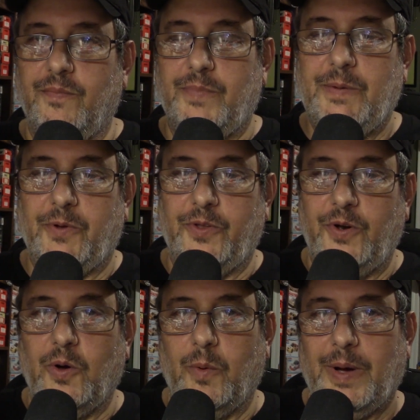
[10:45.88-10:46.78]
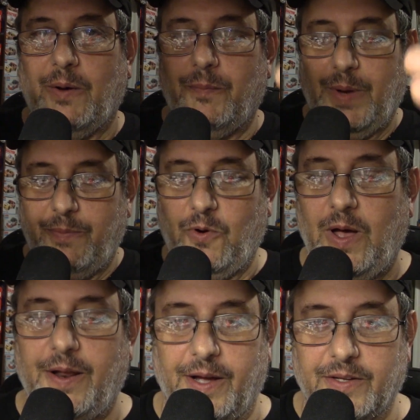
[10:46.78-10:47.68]
people to know about my
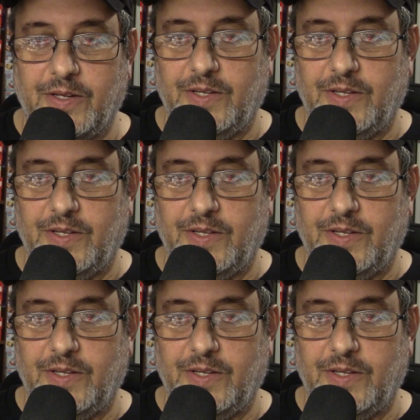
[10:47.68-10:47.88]
product.